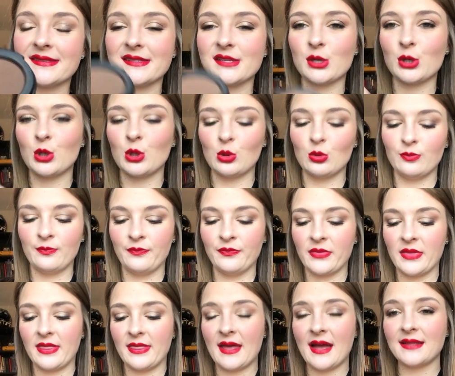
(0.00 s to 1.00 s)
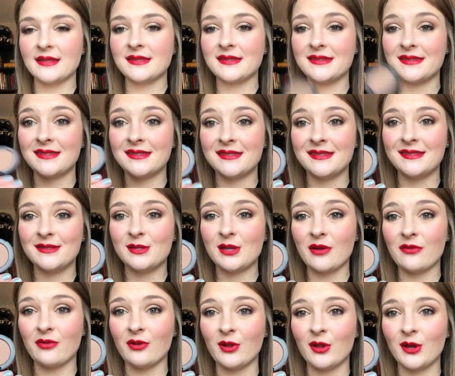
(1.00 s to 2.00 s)
So that's
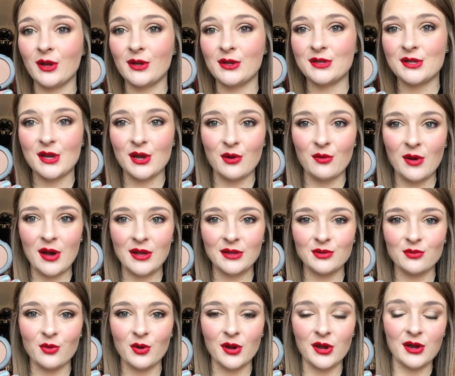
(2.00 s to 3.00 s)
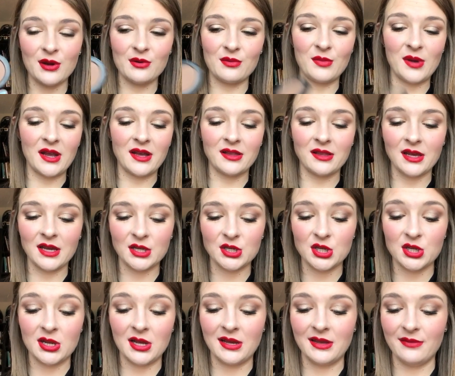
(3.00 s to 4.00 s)
definitely going to take a while to work out in my
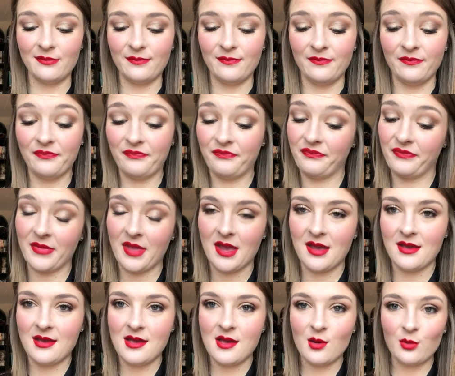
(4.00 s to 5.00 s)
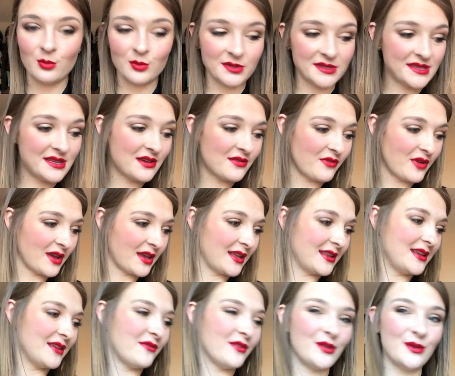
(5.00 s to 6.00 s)
collection. I'll see if I
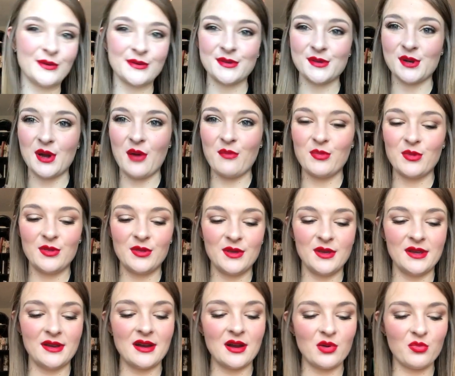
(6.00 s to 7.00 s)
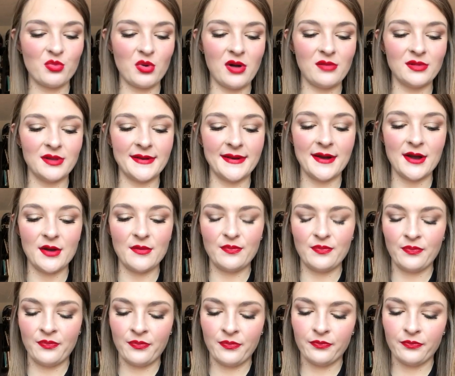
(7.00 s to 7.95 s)
can even use it up in the year. Probably not.